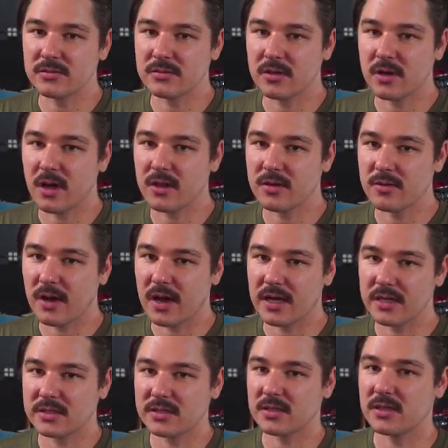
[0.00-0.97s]

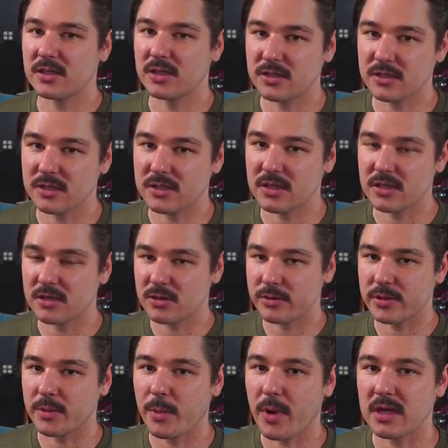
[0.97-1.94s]
Otherwise, you're just going to do what
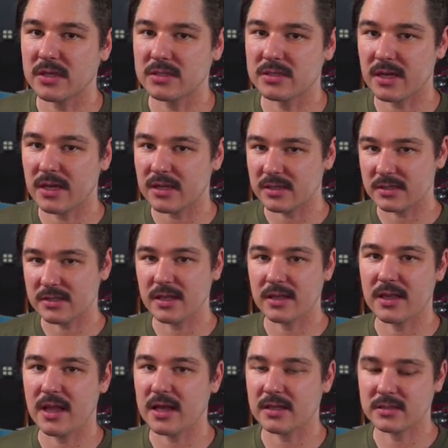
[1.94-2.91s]
the boss says, and
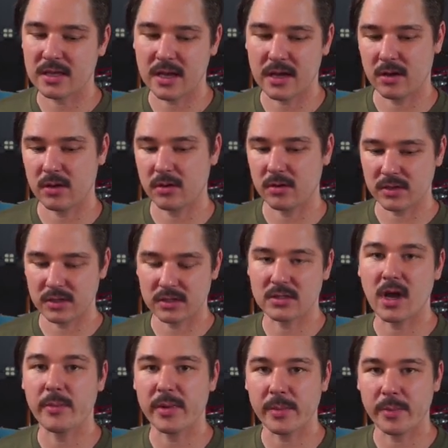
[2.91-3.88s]
that's how the
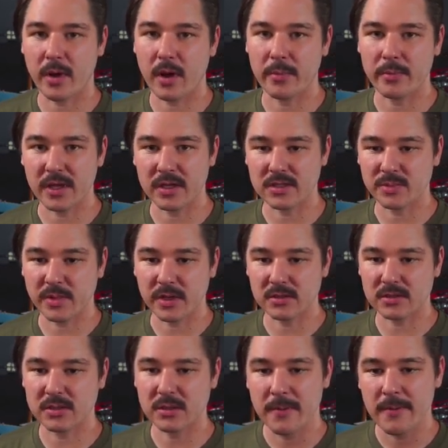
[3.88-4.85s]
atomic bomb gets built.
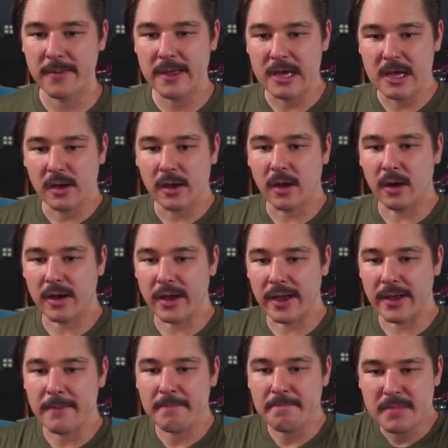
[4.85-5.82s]
Okay,
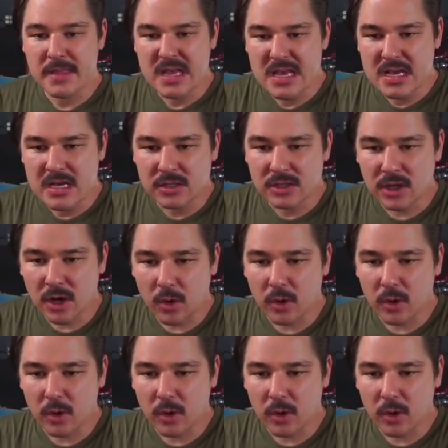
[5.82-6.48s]
so